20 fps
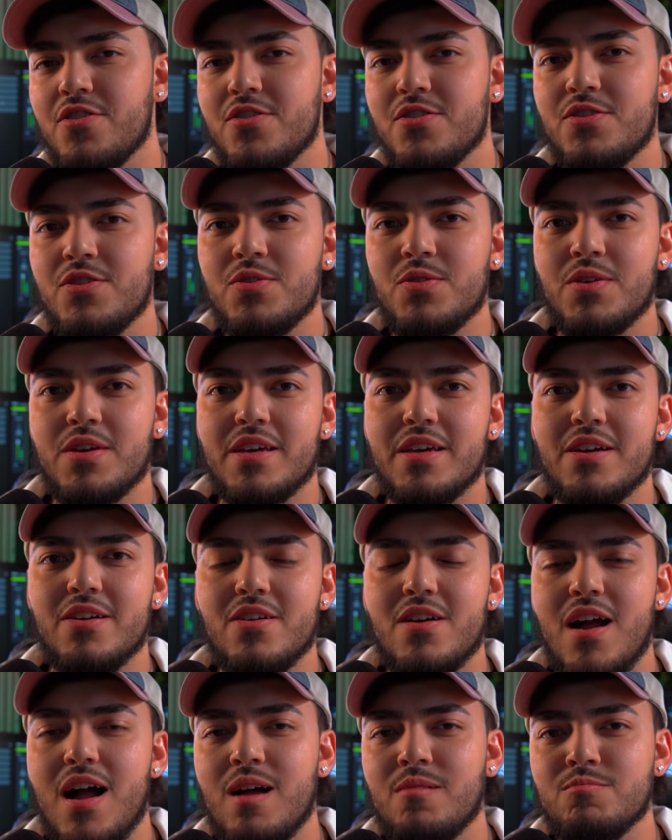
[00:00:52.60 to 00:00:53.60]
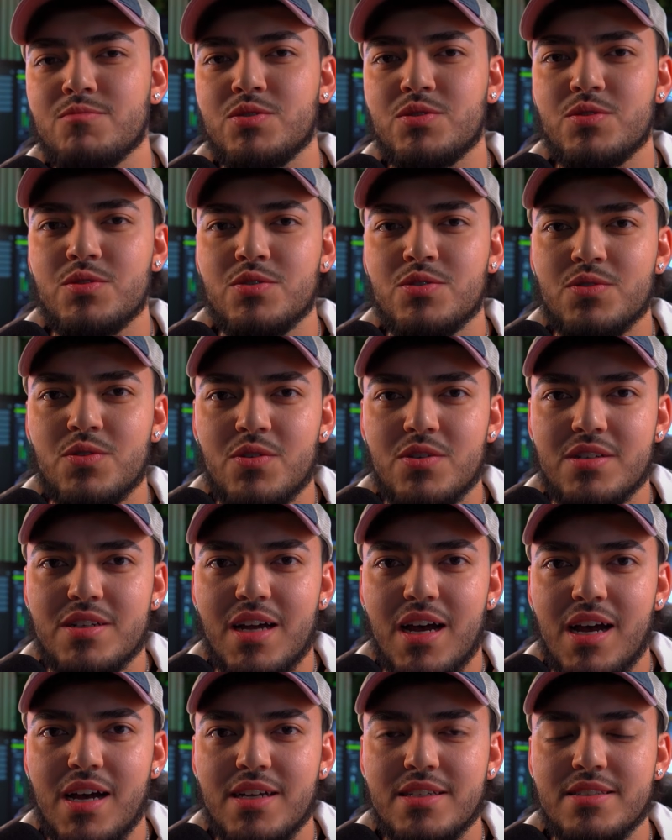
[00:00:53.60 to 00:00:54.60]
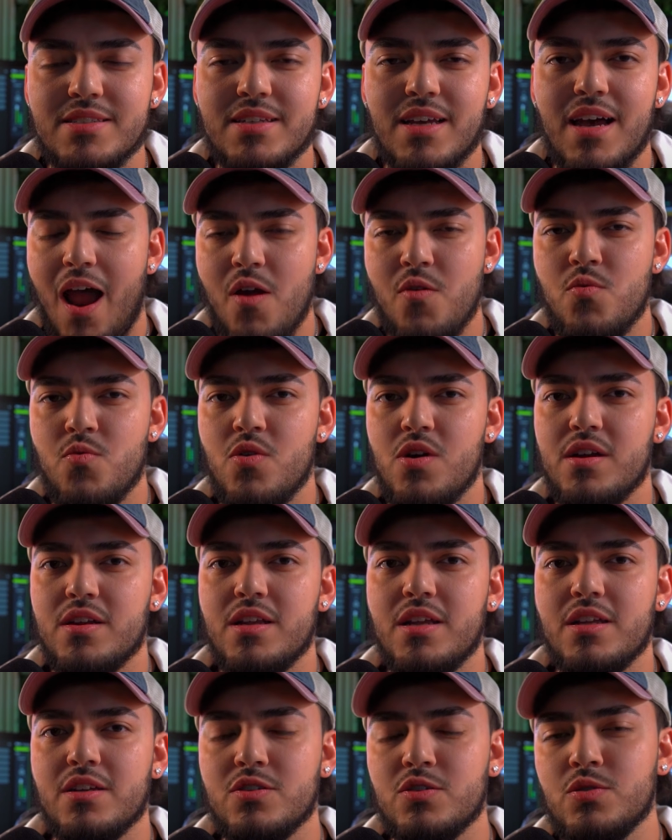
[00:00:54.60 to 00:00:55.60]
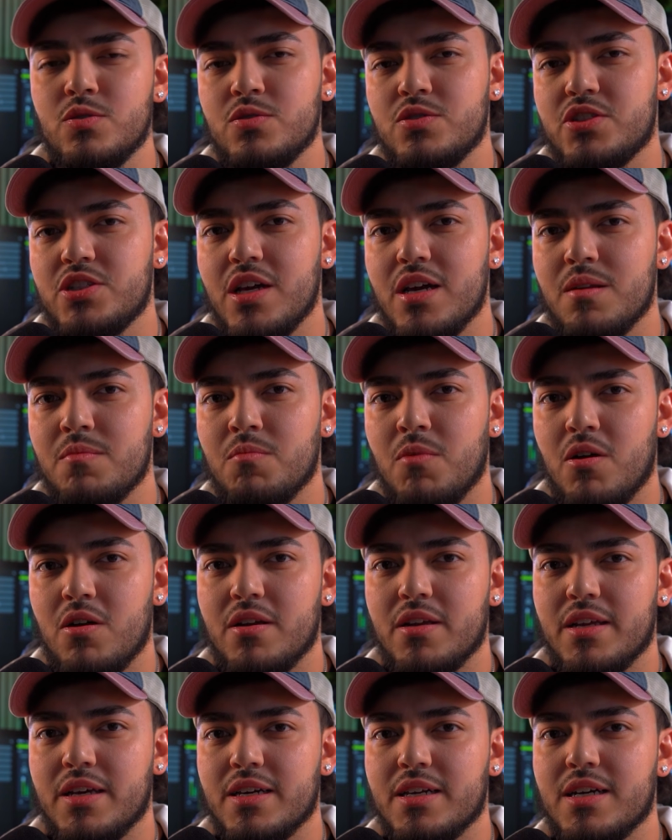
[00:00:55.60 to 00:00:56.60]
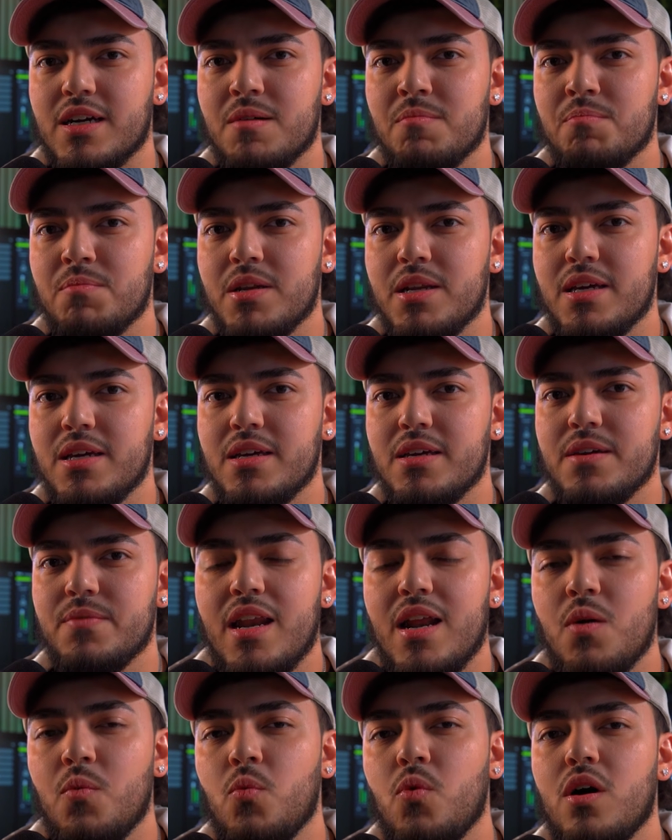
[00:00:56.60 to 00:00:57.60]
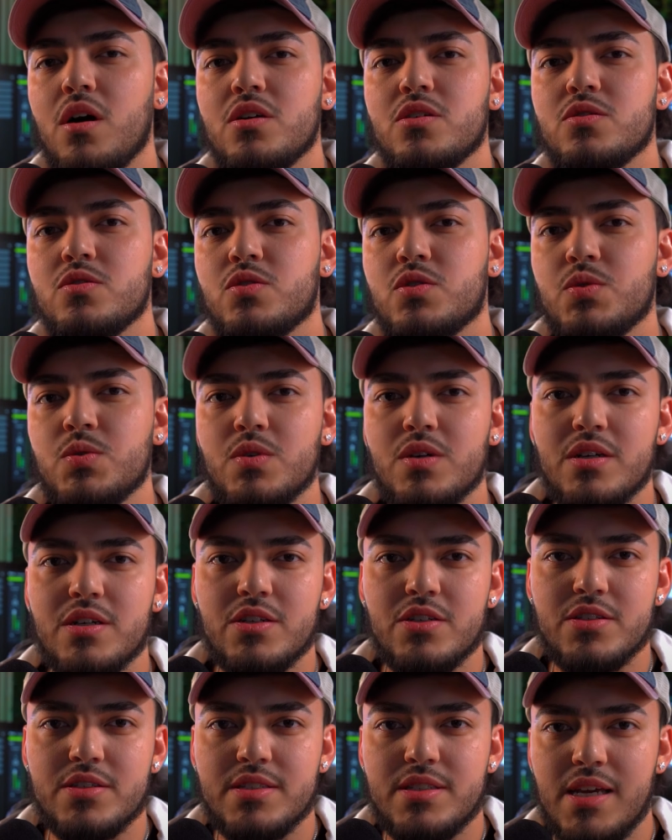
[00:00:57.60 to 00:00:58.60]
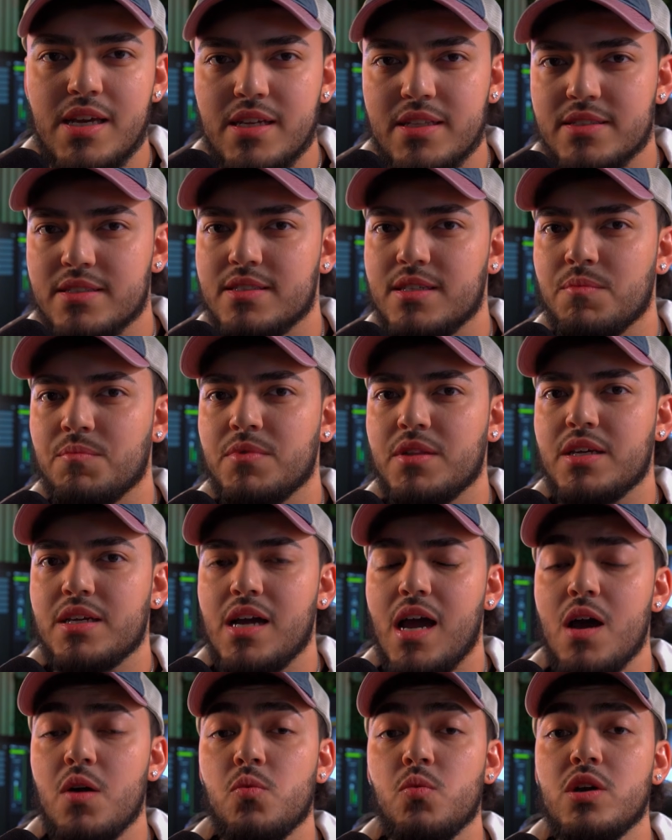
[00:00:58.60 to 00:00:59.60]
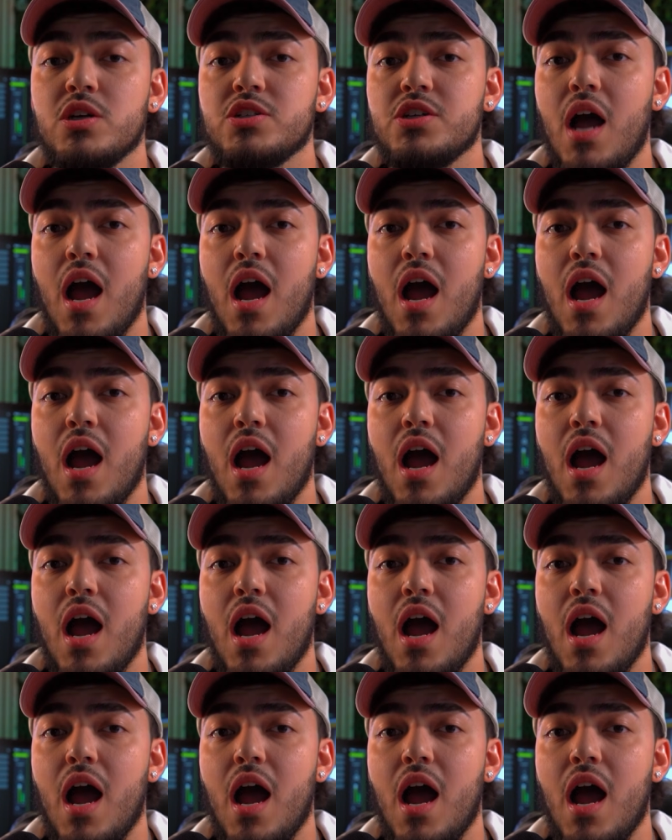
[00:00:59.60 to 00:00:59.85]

you're new here, I'm Zues Ordaz. I run New Gen Marketing Company, and I want you to understand something I wish